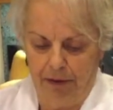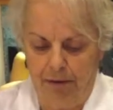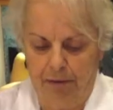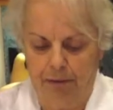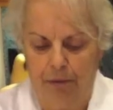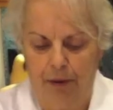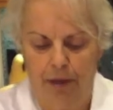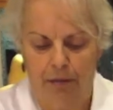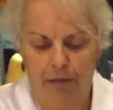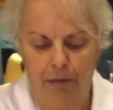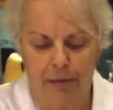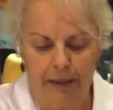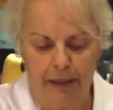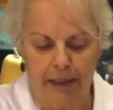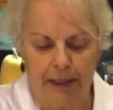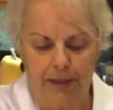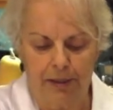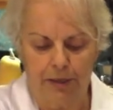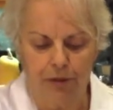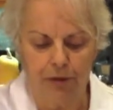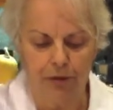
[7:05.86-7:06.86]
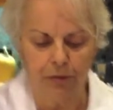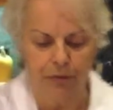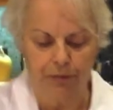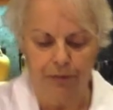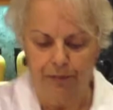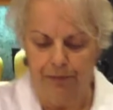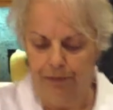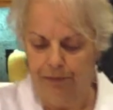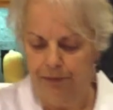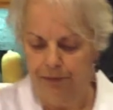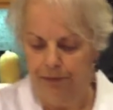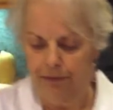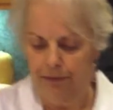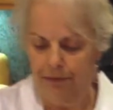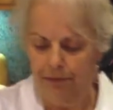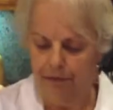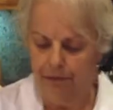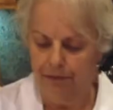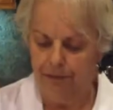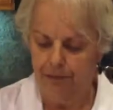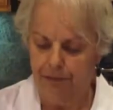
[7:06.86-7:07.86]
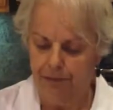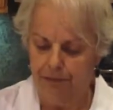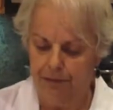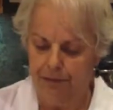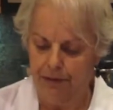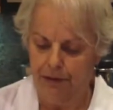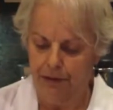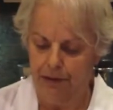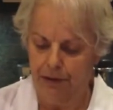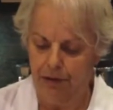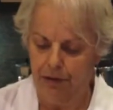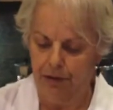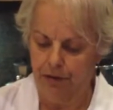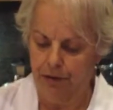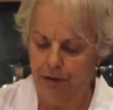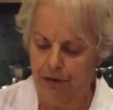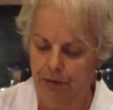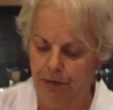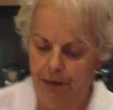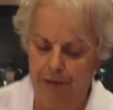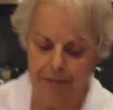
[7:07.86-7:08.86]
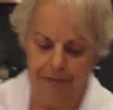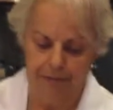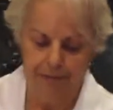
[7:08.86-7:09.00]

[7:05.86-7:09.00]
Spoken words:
Probably I do. Excuse me.